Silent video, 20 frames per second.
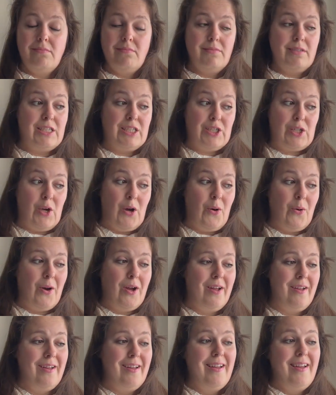So
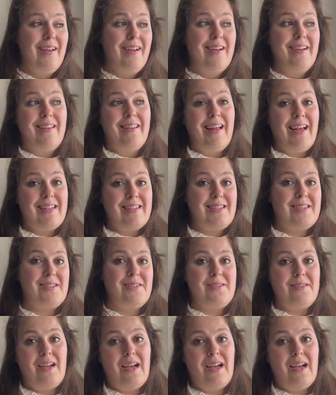that's...